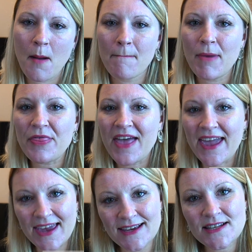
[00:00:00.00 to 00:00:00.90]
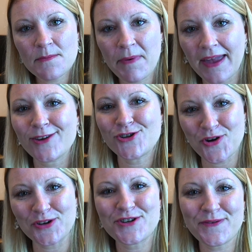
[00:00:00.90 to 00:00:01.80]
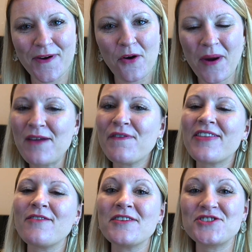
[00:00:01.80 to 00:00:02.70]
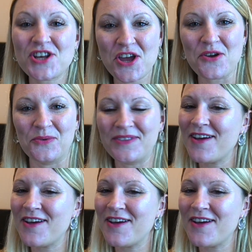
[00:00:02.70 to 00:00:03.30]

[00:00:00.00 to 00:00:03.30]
But there is a beach not too far away. In fact, there are 2.